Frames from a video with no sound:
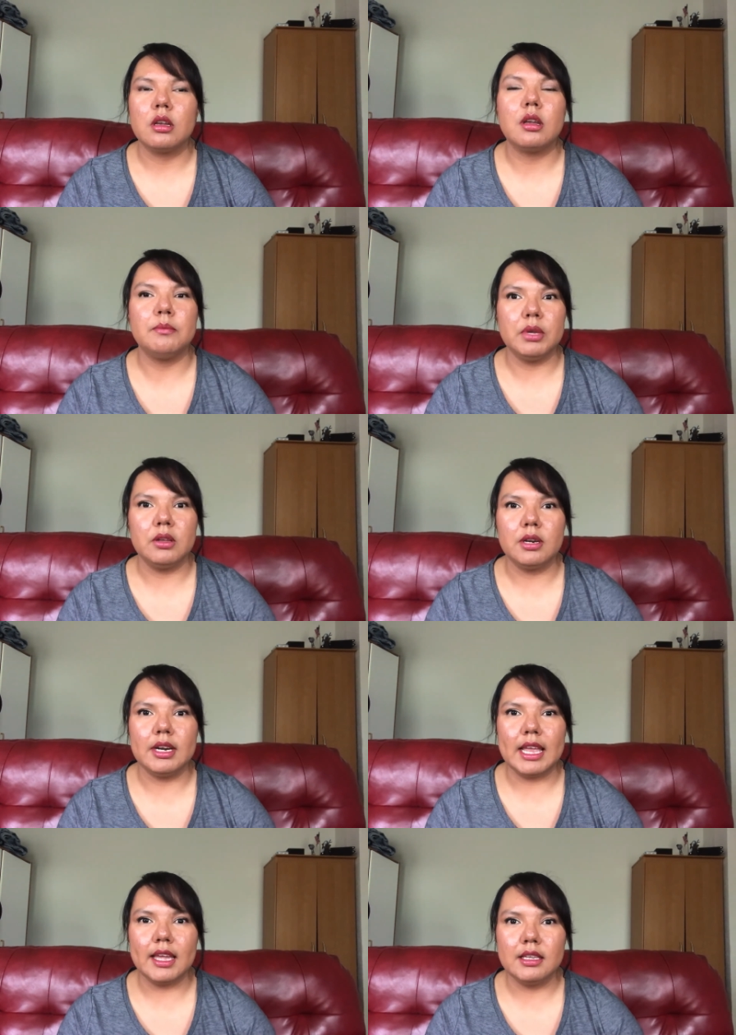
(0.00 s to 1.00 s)
computer
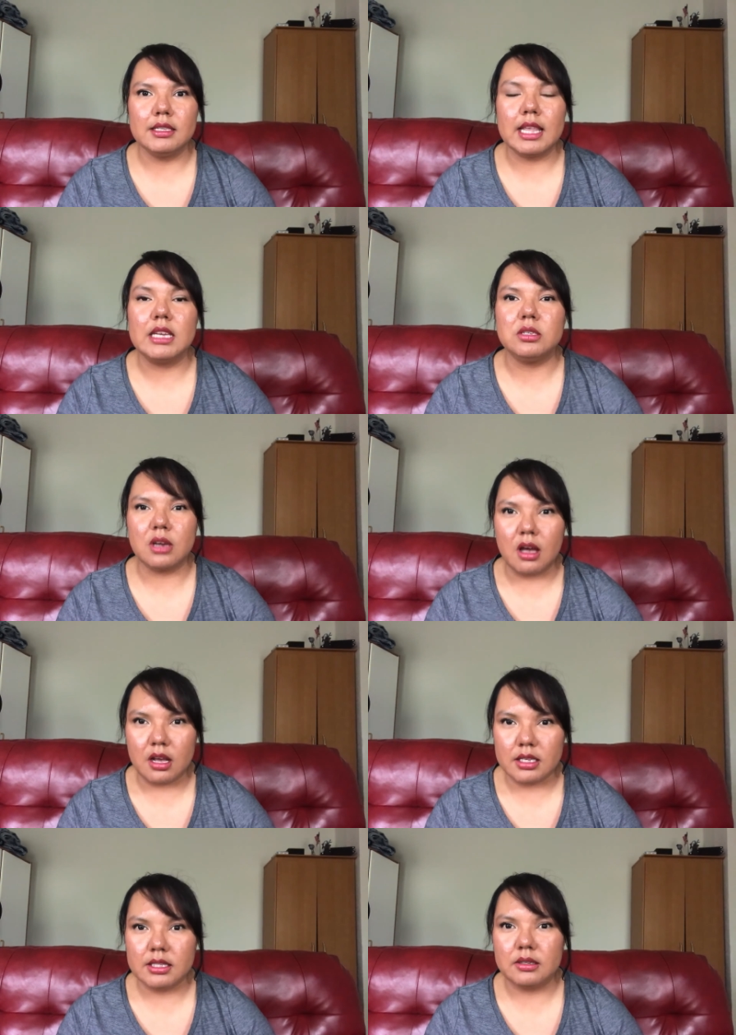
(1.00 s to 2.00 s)
aids like
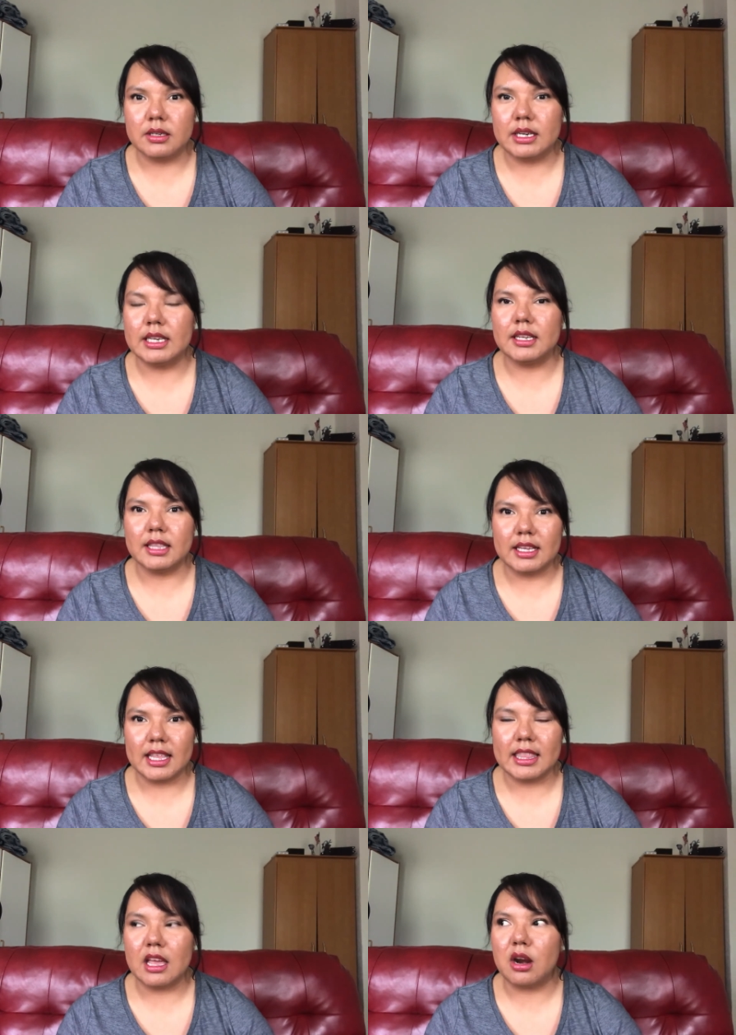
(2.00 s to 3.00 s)
JAWS or anything
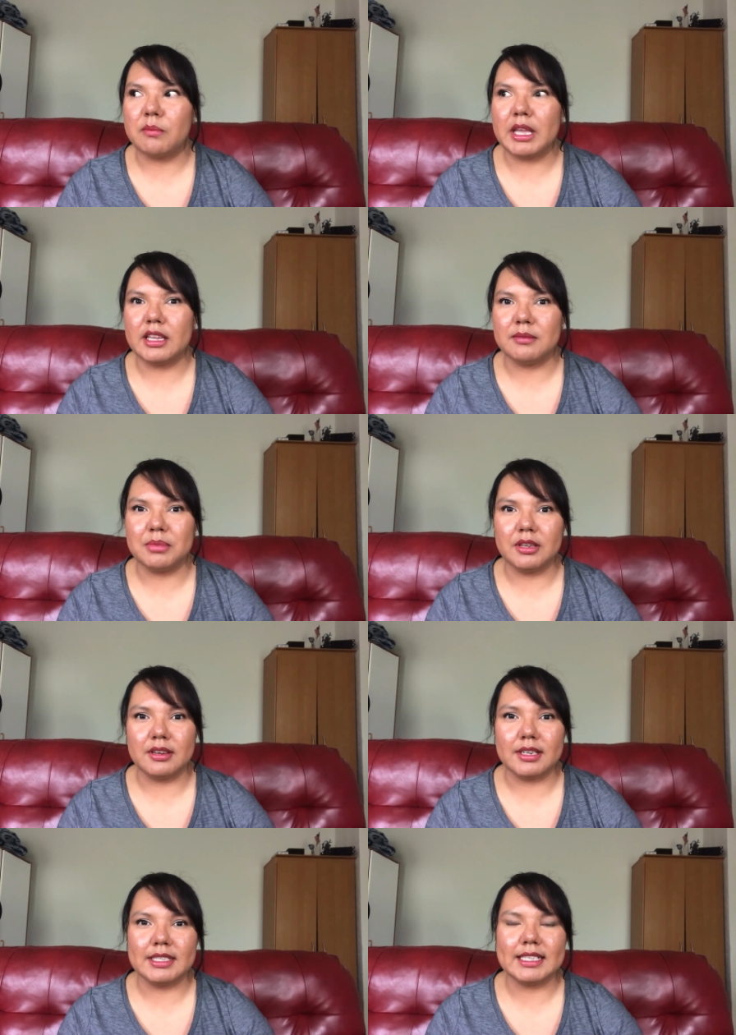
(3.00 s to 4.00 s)
like that on my
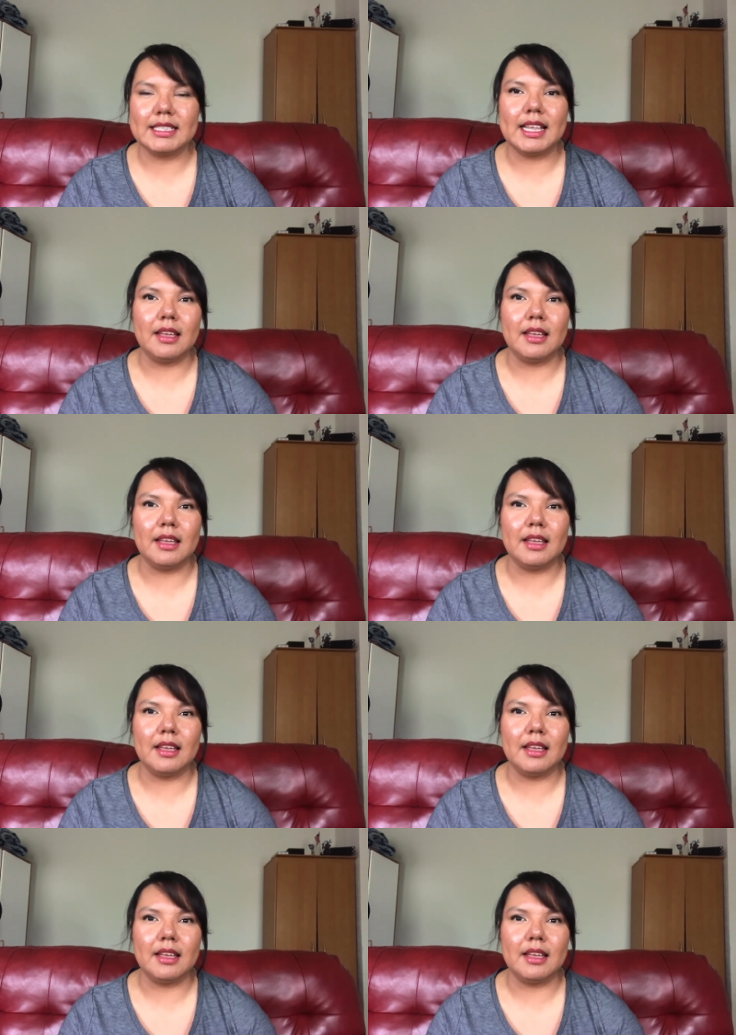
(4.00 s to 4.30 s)
computer, since